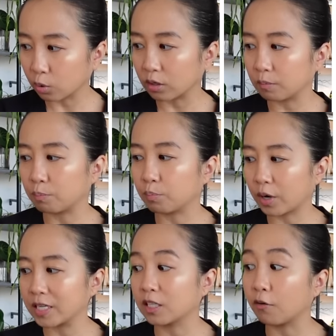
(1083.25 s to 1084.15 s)
or
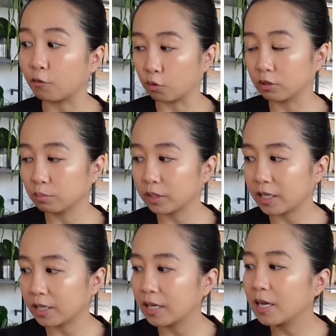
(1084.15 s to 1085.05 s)
priced
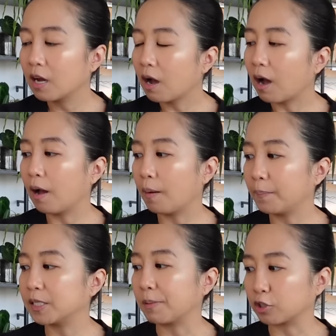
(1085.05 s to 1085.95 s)
affordably. Um,
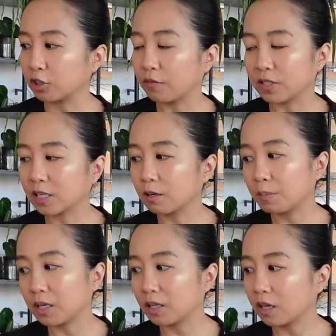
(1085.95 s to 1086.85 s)
especially if it's going to
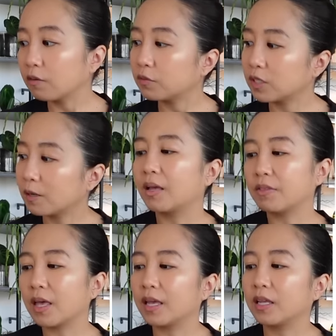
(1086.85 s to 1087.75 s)
be a gift.
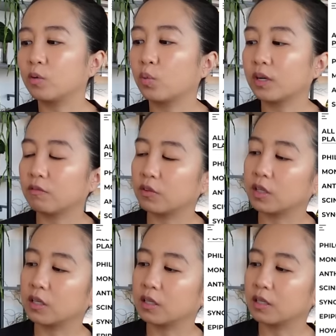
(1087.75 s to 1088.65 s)
And then one of
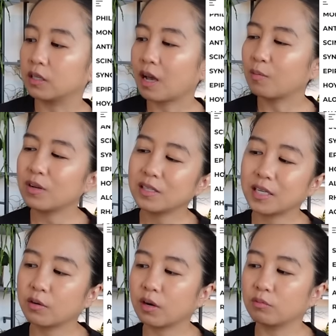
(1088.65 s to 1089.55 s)
the, I wouldn't
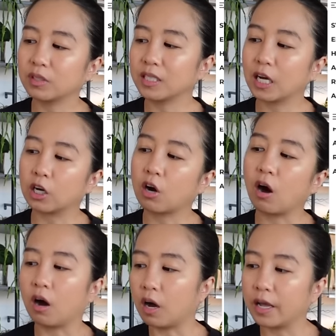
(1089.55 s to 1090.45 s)
say really a
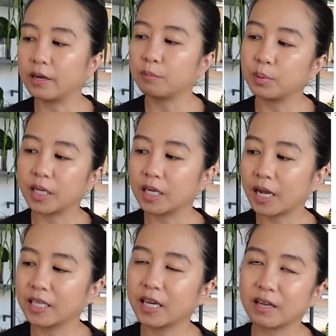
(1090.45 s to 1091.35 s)
con, but
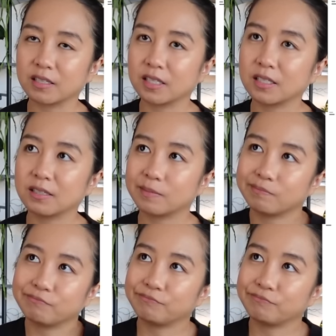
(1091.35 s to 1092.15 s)
I guess